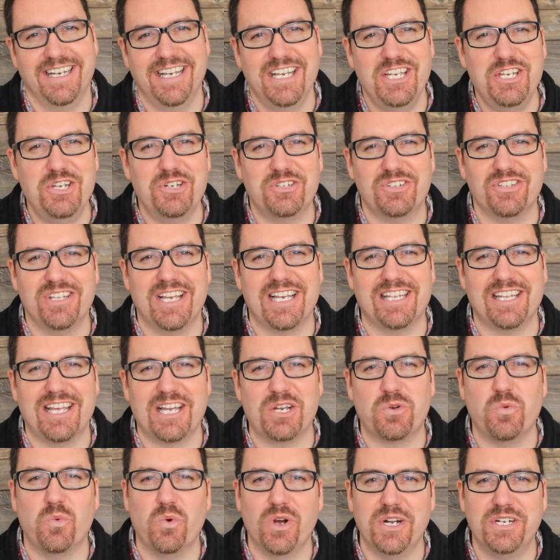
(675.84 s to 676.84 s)
usually I
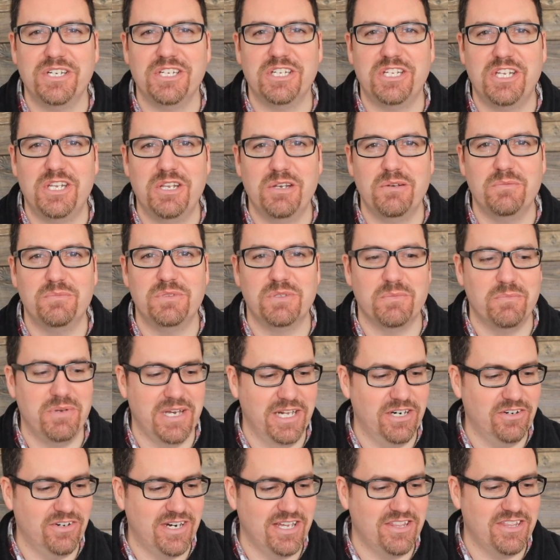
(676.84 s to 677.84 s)
like wooden cubes
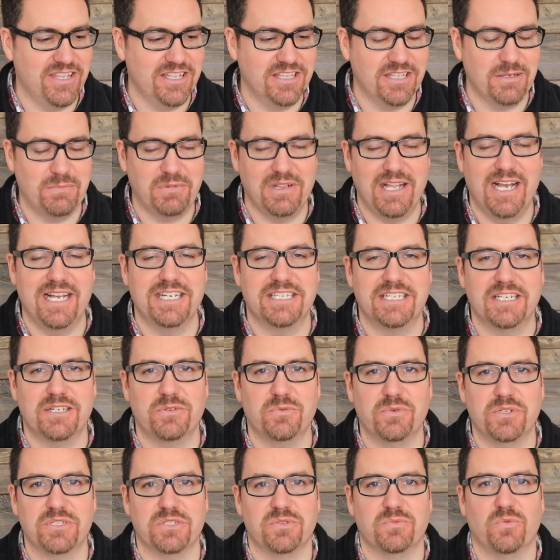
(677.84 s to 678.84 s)
better. I think the
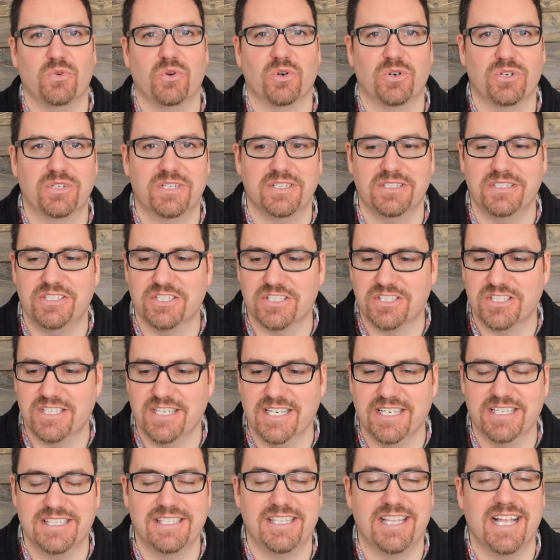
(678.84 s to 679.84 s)
plastic ones work just
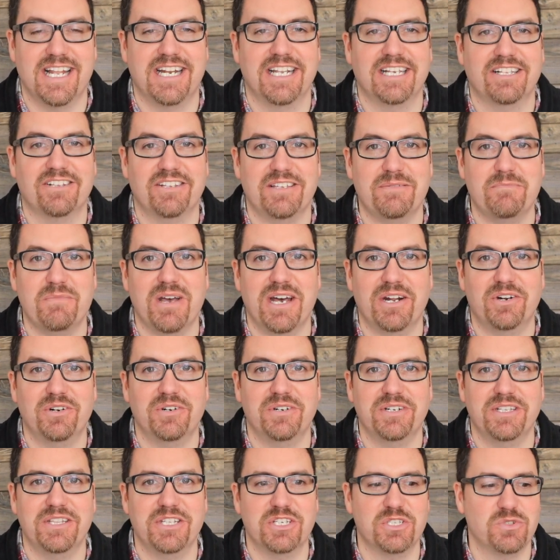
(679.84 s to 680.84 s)
aesthetically
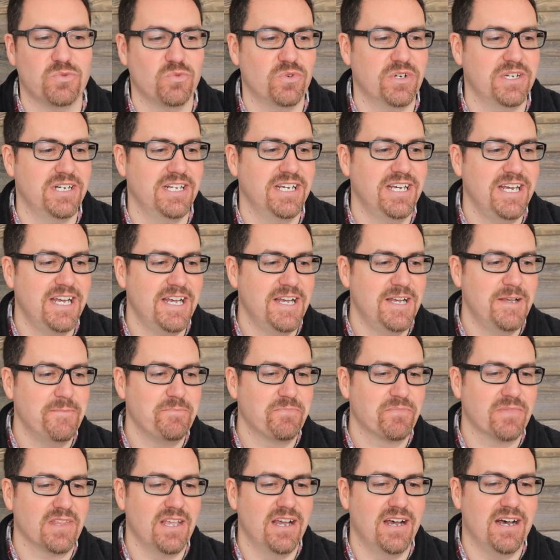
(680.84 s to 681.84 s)
better in this one.
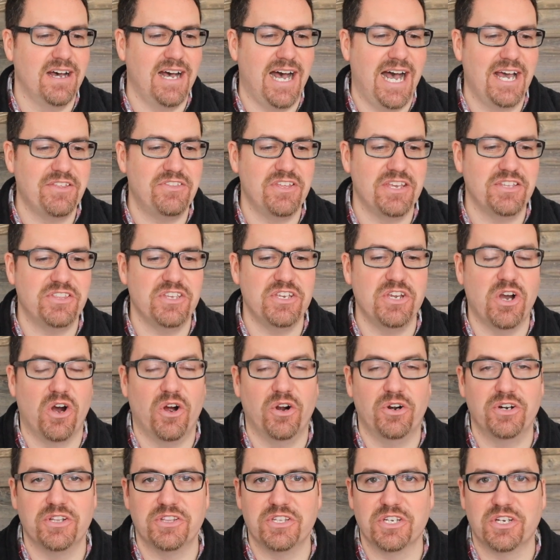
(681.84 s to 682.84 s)
Uh, I think the
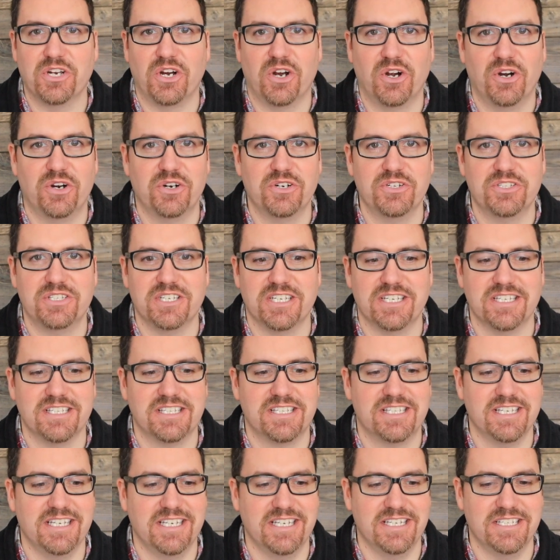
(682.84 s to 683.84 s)
art in the cards
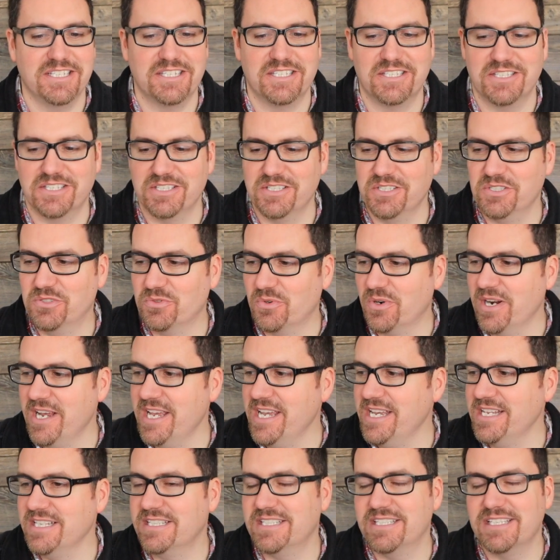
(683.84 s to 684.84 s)
is is
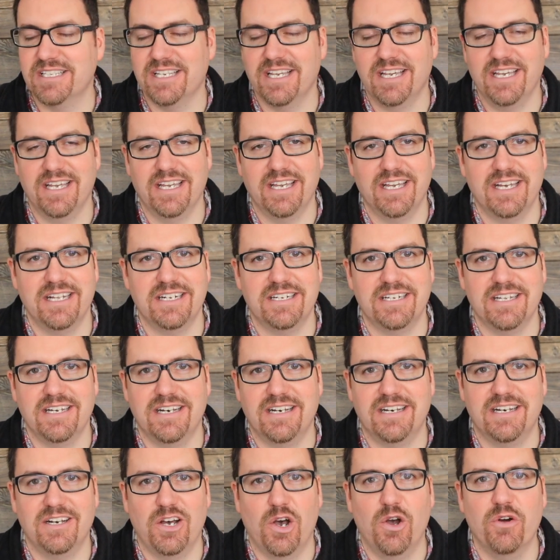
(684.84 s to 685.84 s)
great, and
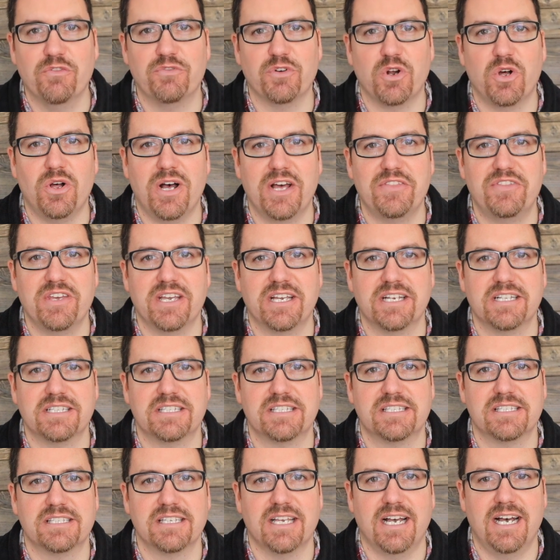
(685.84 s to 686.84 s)
uh, overall, I think
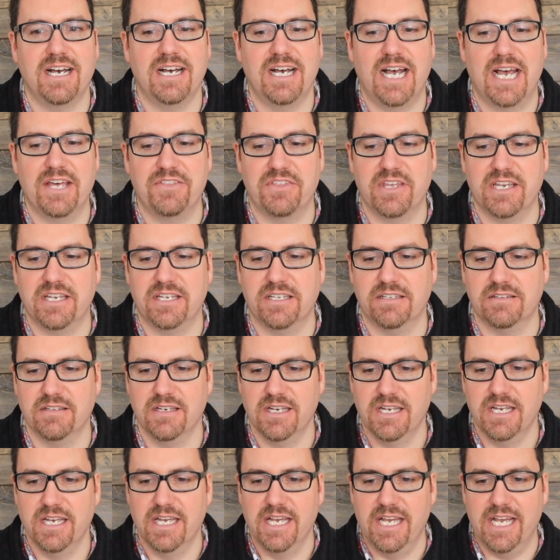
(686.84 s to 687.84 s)
it's I think
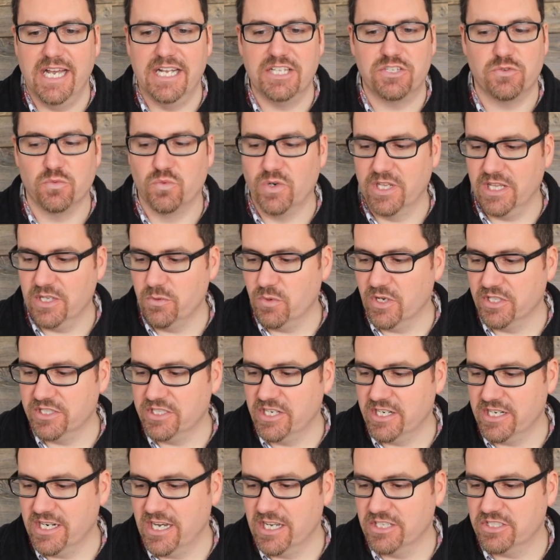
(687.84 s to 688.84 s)
it's really well
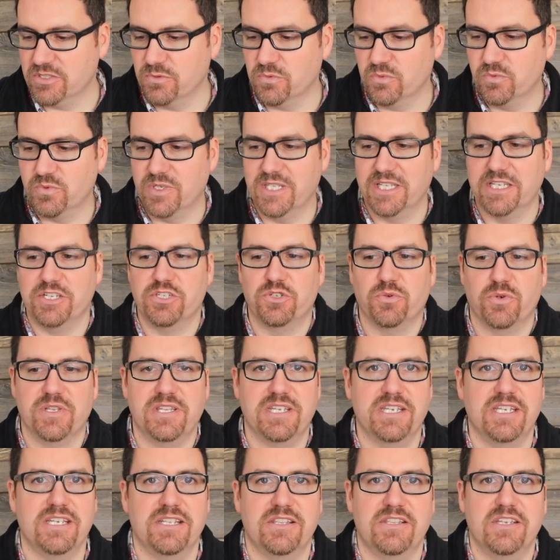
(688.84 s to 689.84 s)
done. I also really enjoyed
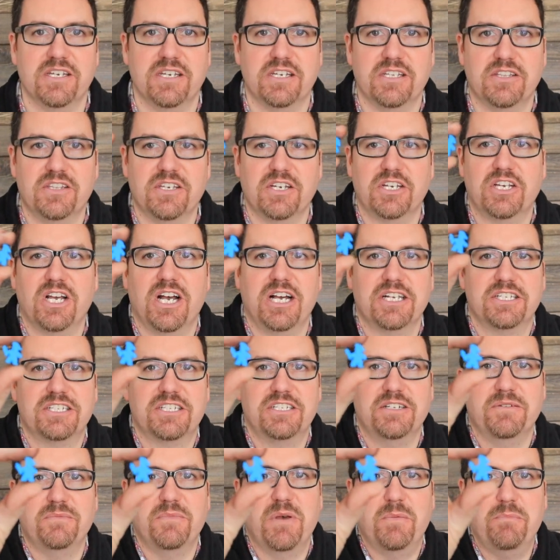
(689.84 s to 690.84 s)
the, the, the
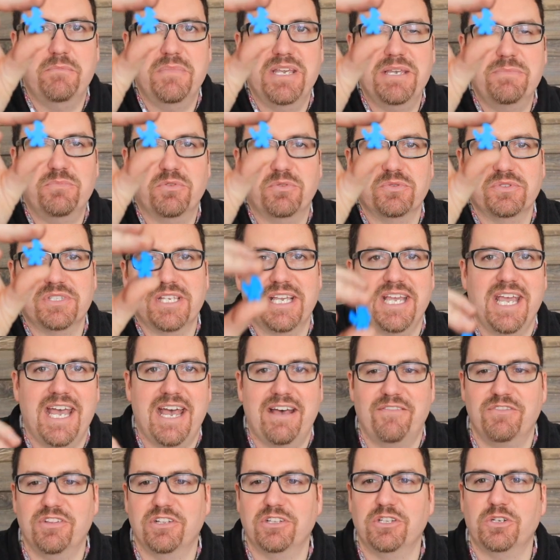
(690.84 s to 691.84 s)
custom meeples they
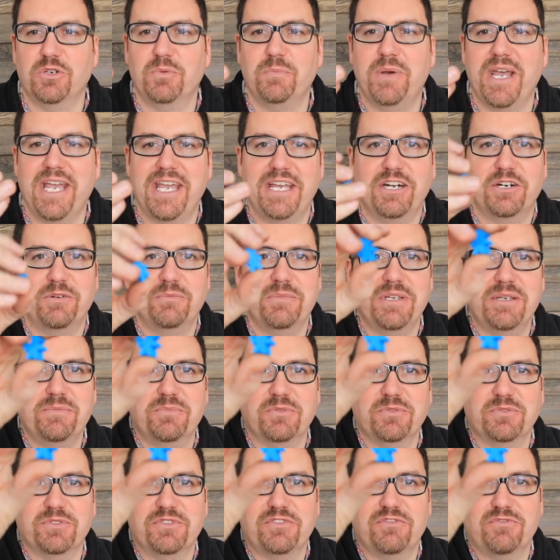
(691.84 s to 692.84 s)
have, the little painter
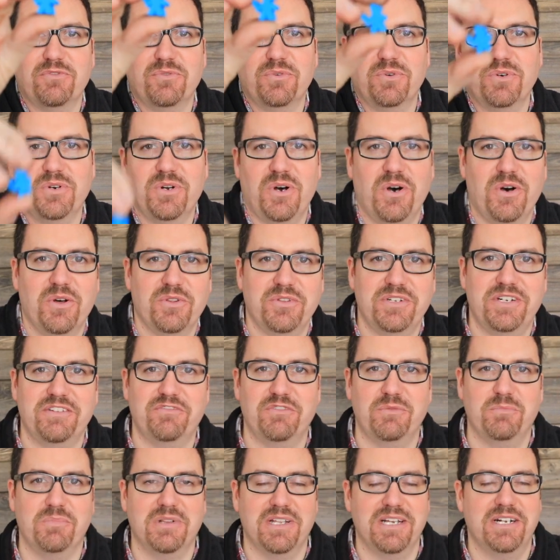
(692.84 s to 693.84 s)
meeples for all the
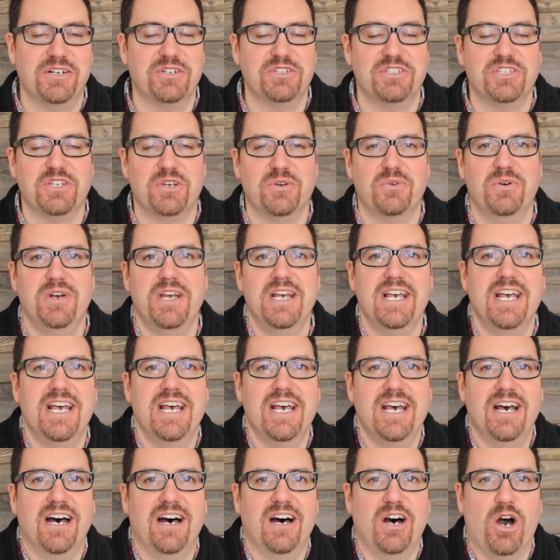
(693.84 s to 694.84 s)
different players. So
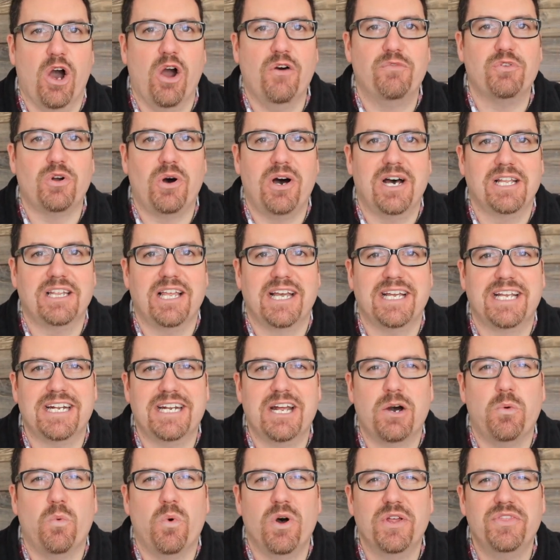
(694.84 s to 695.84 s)
uh, overall, I like it.
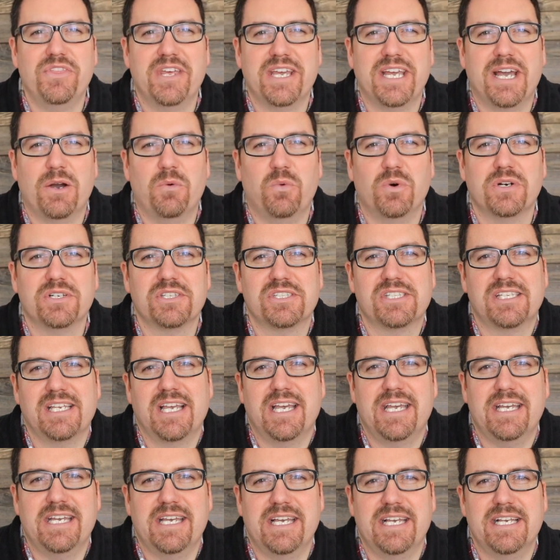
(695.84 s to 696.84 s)
Now, one thing I will
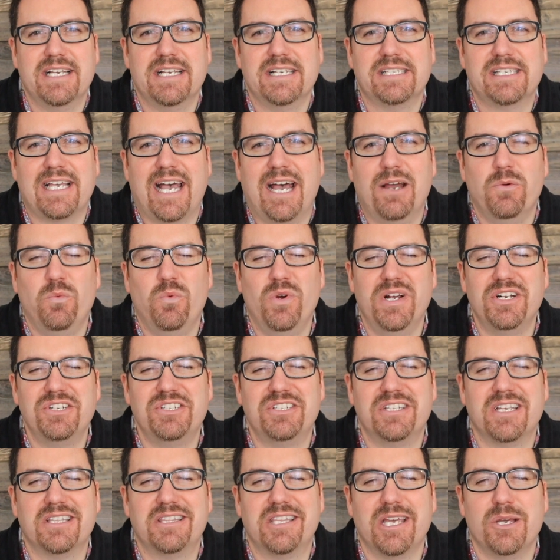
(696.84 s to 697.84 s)
say is I
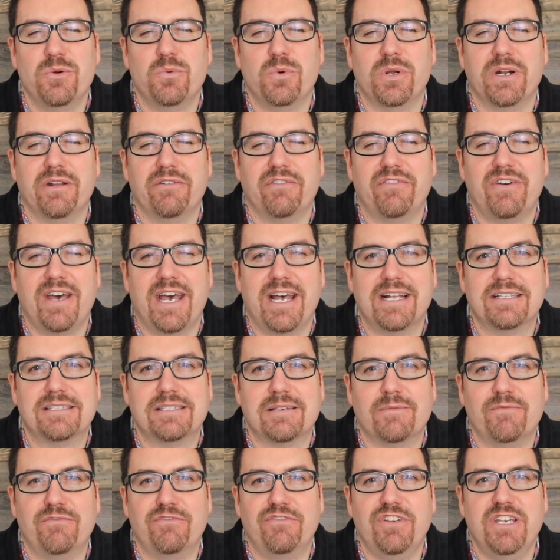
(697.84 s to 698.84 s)
wish that they would have had
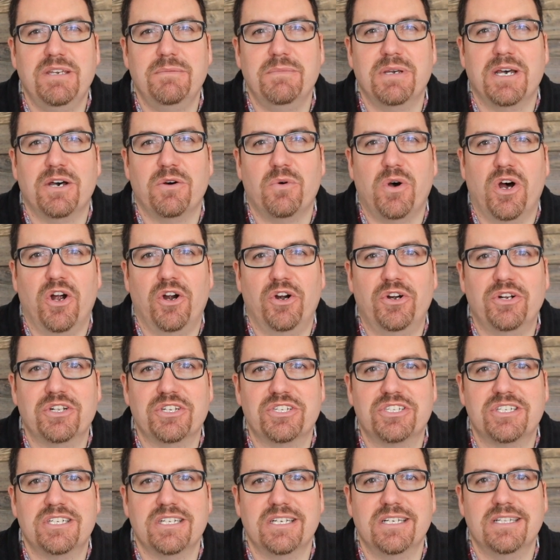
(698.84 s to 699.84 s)
some female
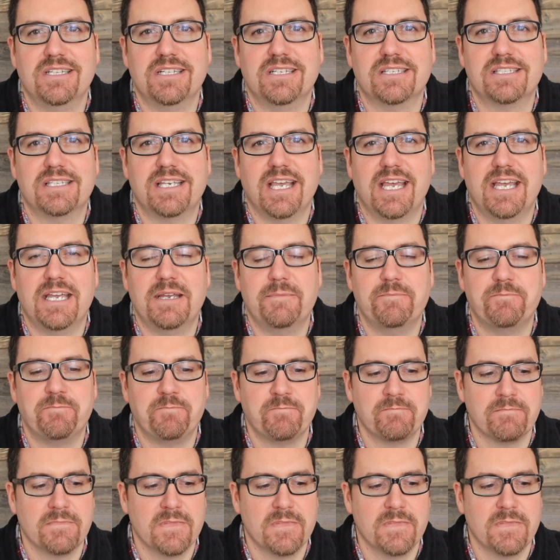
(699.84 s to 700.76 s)
artist in this game